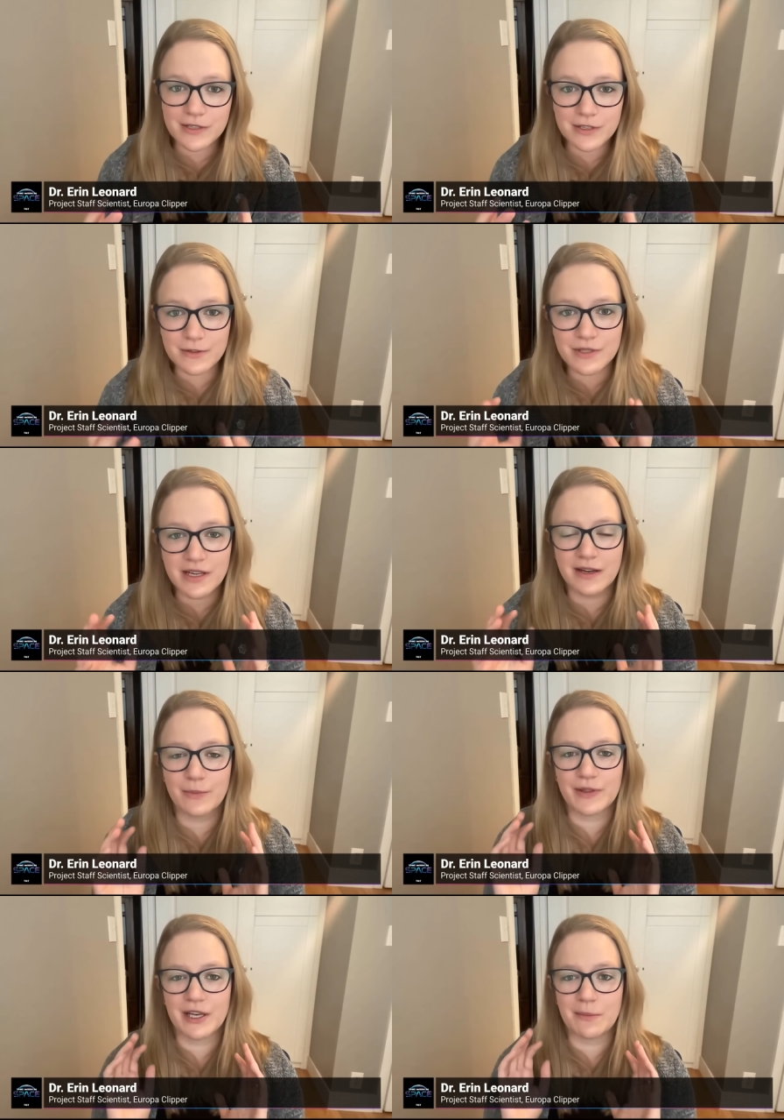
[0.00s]
associated
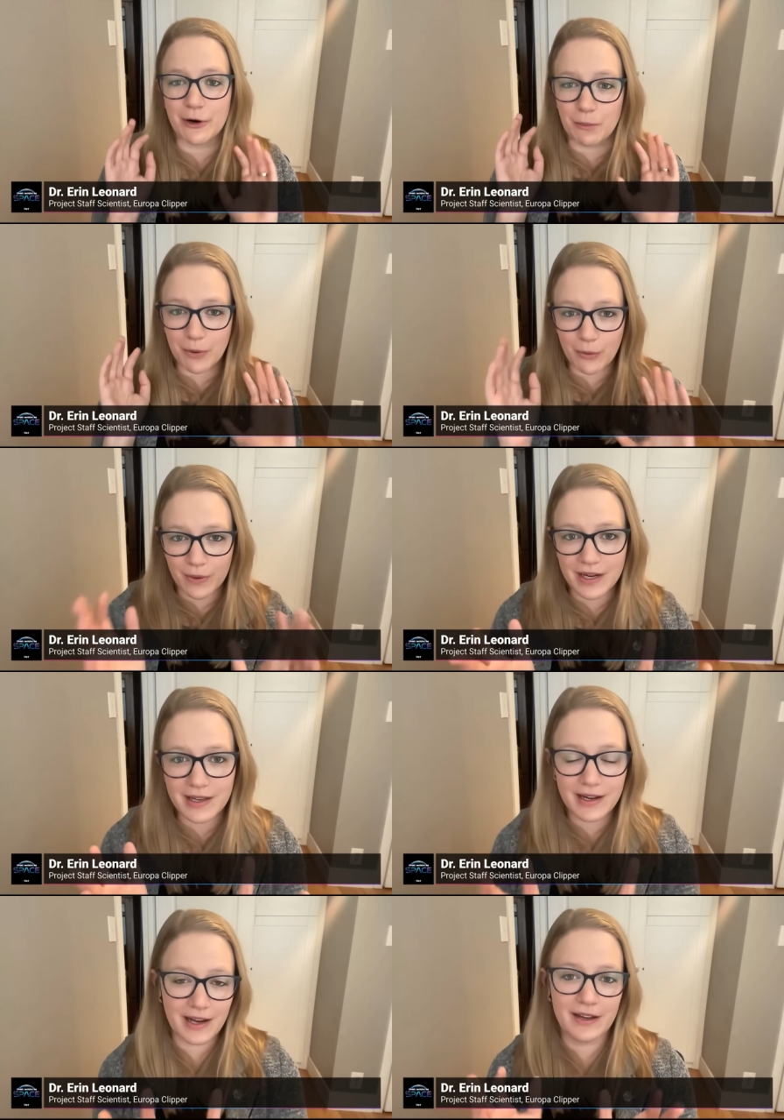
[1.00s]
with them are all
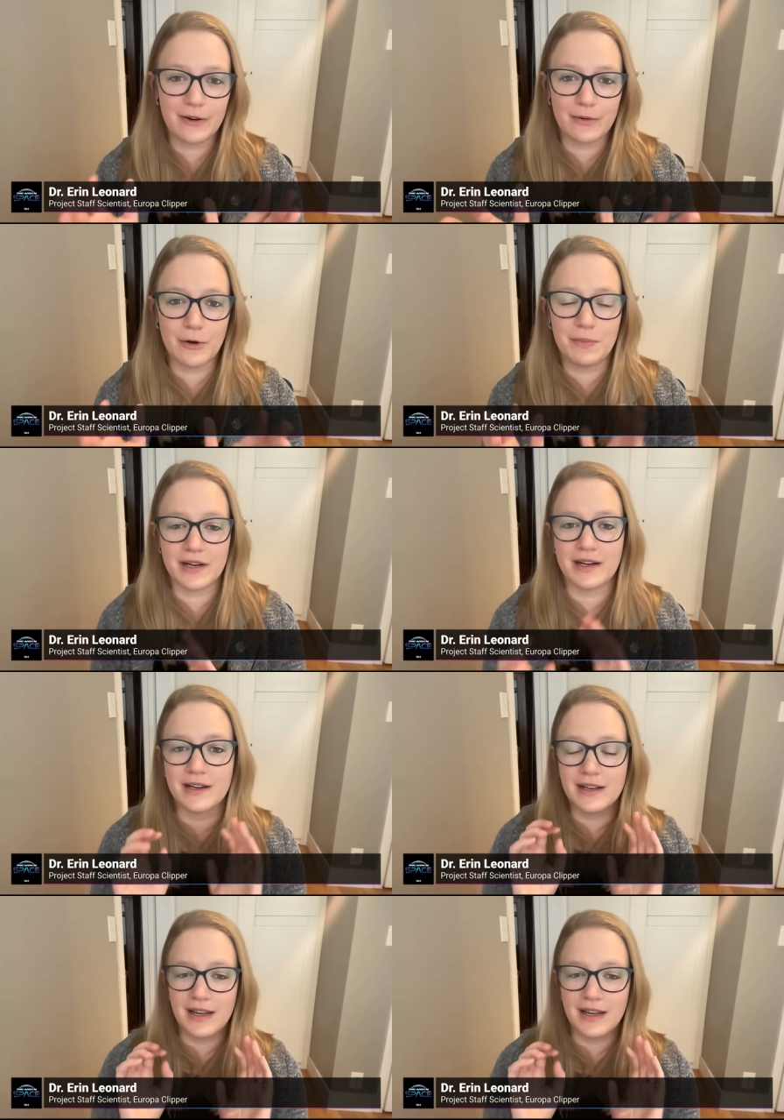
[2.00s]
pointed at Europa